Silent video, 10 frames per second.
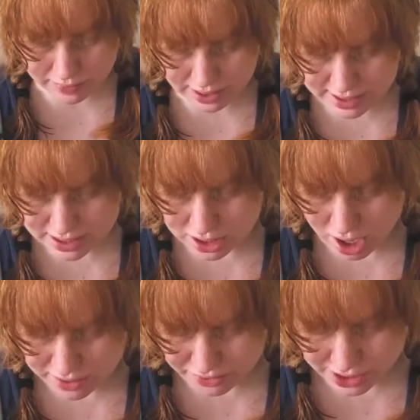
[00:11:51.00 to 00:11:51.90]
Is a
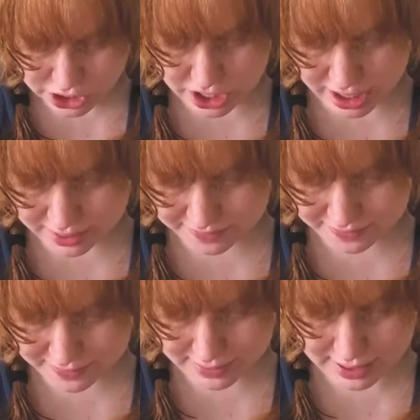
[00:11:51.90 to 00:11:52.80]
nonfiction.
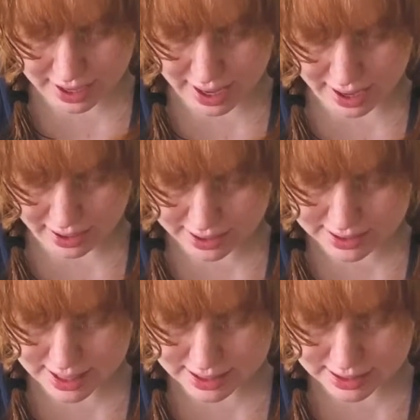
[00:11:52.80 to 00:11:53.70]
Yeah, it
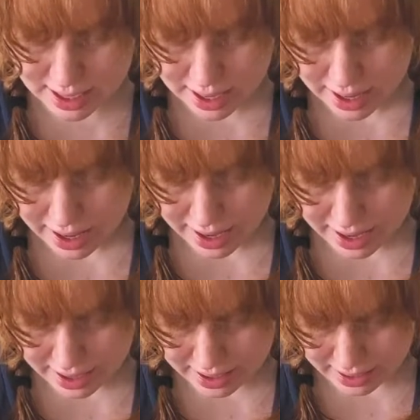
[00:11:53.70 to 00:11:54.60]
says,
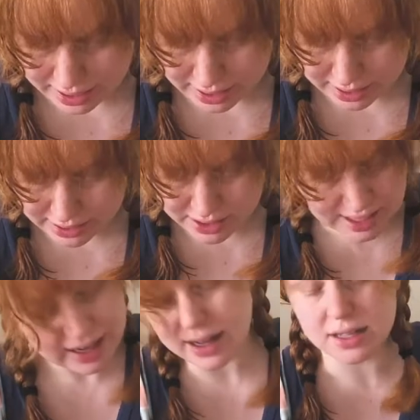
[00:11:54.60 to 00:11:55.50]

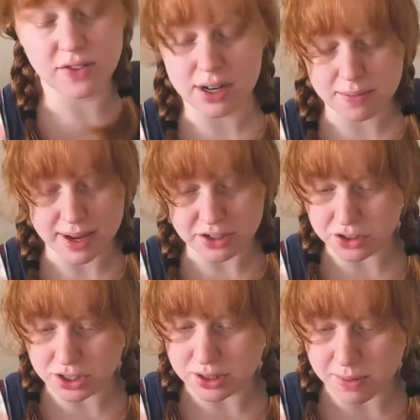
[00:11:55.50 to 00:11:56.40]
data is
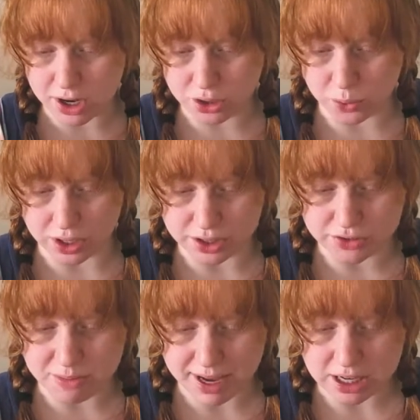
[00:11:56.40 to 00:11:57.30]
fundamental to the modern world.
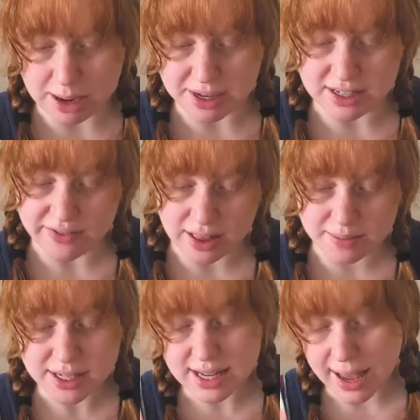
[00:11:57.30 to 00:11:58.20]
From economic
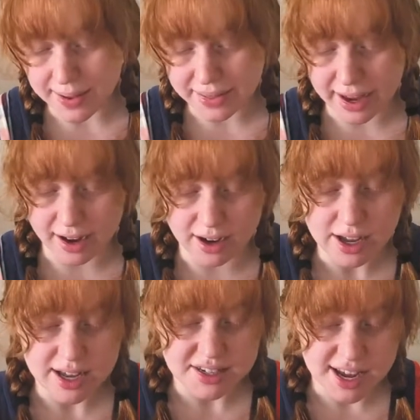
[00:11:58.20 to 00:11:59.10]
development to healthcare
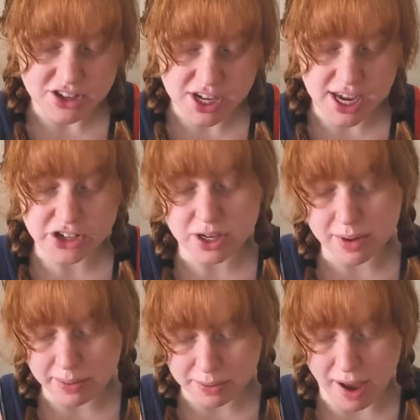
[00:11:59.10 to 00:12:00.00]
to education and
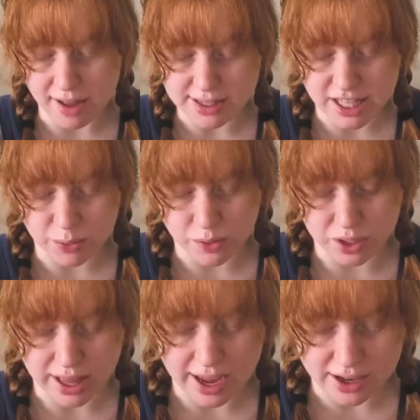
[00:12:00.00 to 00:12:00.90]
public policy, we
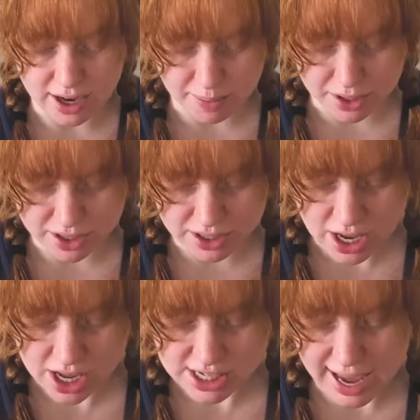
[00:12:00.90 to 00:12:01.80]
rely on numbers
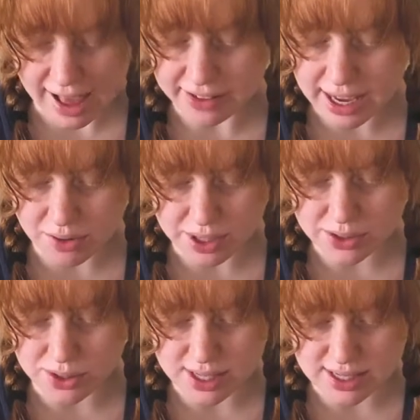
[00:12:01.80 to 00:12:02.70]
to allocate
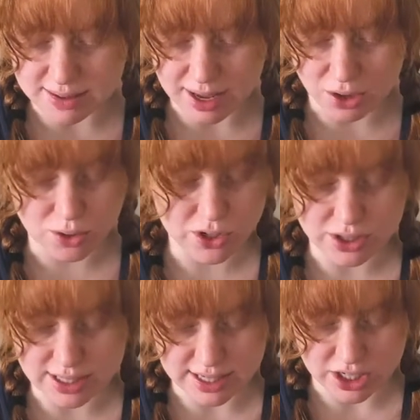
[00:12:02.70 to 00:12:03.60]
resources and make crucial
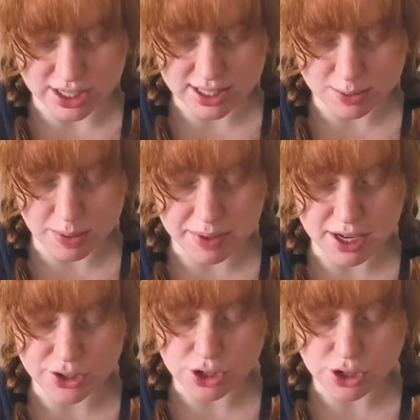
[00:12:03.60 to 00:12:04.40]
decisions. But because